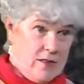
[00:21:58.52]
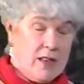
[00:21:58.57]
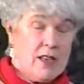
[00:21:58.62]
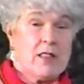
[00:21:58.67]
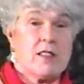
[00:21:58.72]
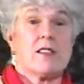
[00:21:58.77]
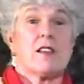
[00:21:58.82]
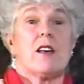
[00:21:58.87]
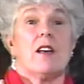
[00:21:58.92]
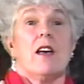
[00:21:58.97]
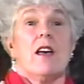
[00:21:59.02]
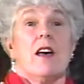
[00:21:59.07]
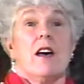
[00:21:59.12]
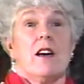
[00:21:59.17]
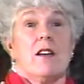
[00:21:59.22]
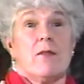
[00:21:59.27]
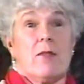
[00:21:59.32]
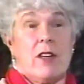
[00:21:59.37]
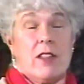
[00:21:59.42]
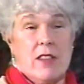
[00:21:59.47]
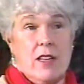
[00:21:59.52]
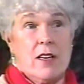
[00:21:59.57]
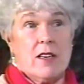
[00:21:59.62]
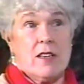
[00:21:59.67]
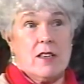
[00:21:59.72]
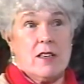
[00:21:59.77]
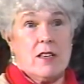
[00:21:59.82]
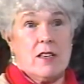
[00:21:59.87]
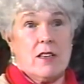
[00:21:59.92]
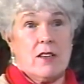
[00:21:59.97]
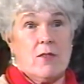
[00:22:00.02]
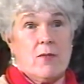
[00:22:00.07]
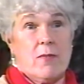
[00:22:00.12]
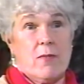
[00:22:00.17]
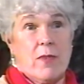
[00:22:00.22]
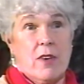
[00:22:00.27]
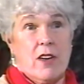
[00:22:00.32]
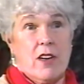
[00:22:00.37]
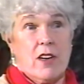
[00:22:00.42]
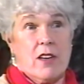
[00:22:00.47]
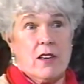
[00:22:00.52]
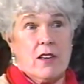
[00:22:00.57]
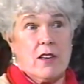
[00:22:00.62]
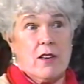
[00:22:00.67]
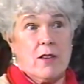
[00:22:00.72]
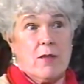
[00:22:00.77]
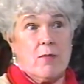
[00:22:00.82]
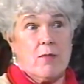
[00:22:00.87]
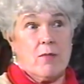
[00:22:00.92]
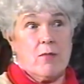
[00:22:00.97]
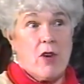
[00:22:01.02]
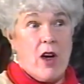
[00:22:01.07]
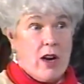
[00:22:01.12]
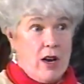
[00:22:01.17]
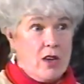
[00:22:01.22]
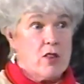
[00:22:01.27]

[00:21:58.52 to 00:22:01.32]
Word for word: Yes. And then I